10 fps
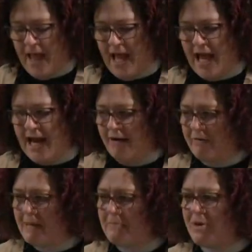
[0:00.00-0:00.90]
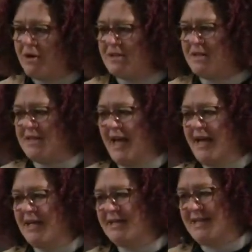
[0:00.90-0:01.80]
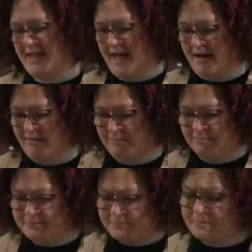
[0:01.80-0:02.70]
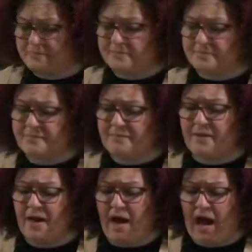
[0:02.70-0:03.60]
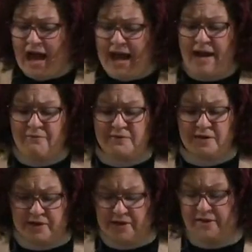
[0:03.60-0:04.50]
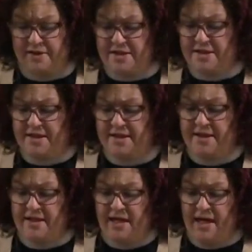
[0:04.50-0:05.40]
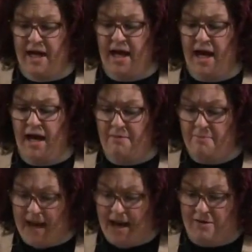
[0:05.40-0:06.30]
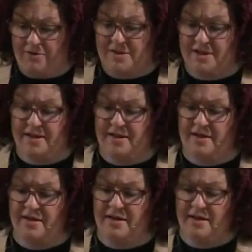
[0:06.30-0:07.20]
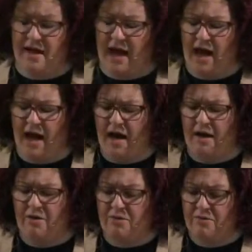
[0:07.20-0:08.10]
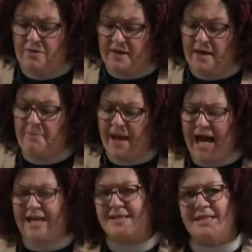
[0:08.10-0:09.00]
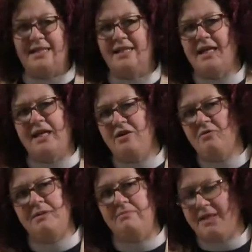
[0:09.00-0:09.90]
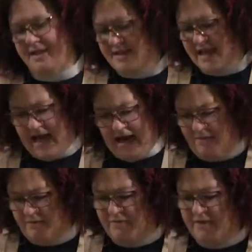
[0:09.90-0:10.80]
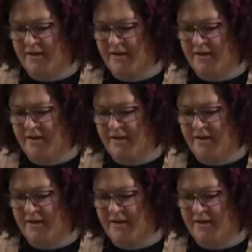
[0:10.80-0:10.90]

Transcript: And I remember saying to them, "I have learned about how the capacity that human beings have